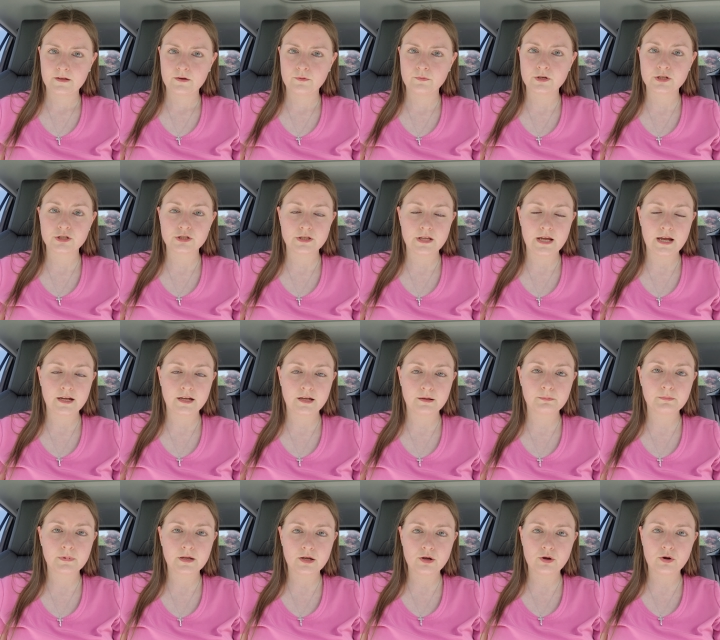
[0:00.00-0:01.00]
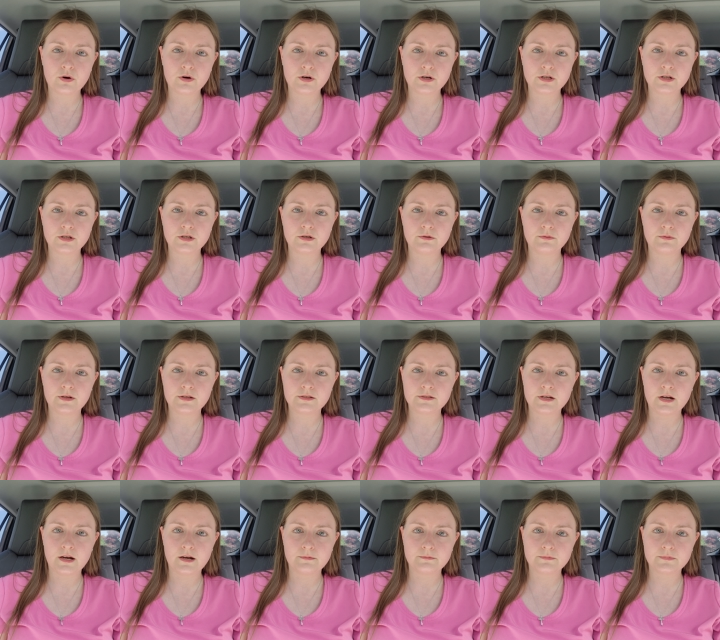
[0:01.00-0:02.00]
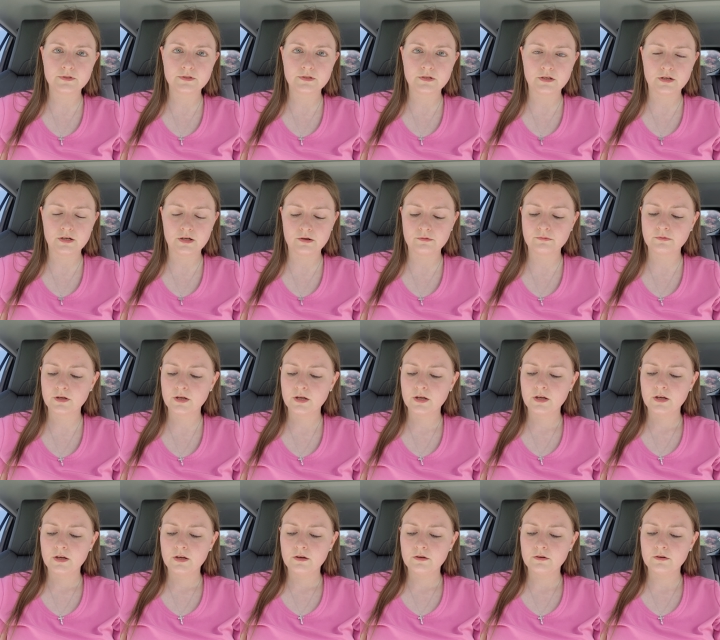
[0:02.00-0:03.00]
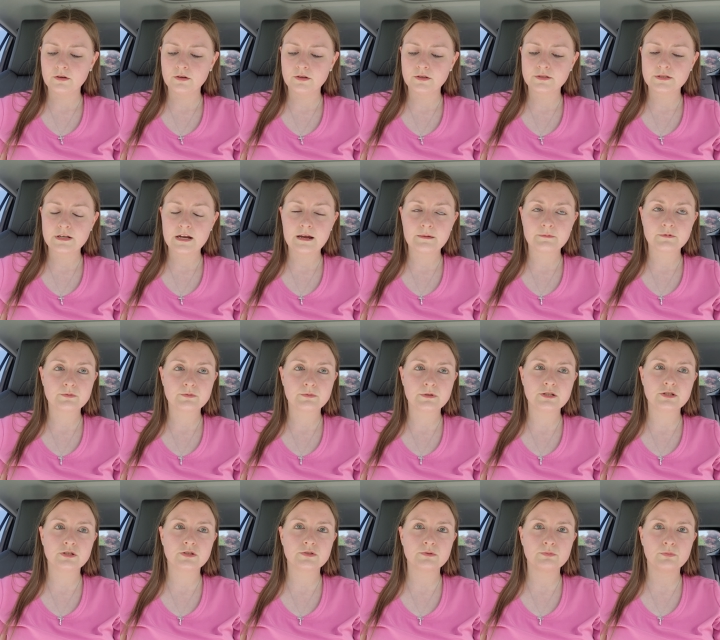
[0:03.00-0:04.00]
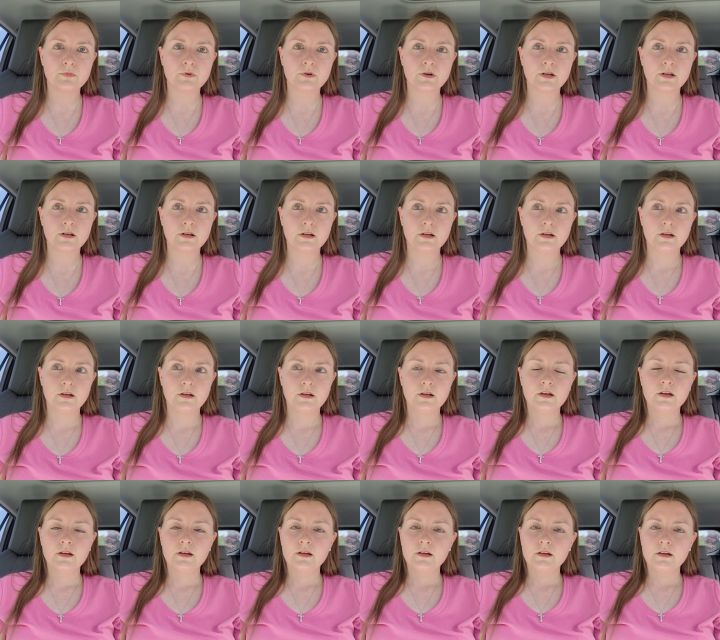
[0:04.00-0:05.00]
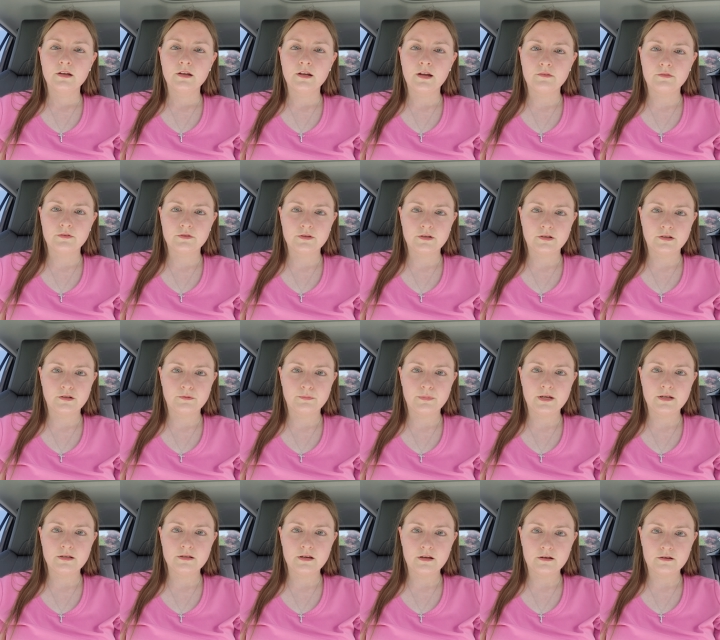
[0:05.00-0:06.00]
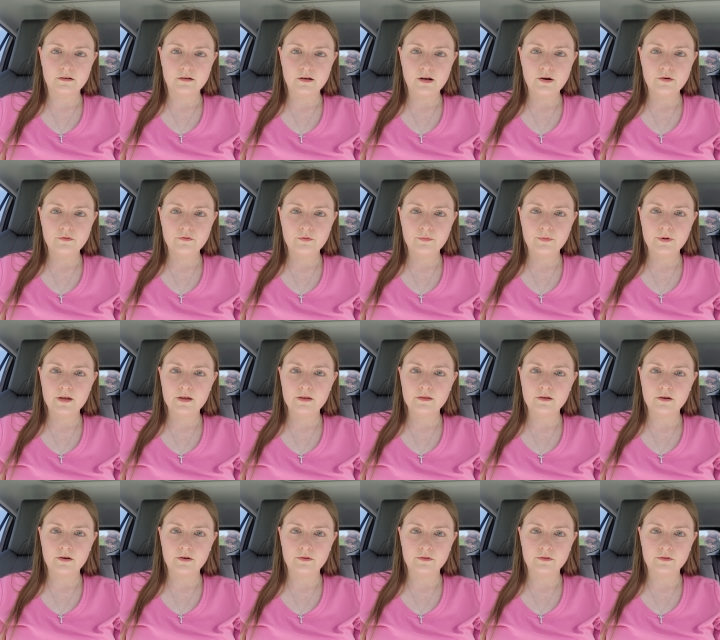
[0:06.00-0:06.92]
Which that can be hard to do at times, you know. A lot of times we just want everything to be done and over with,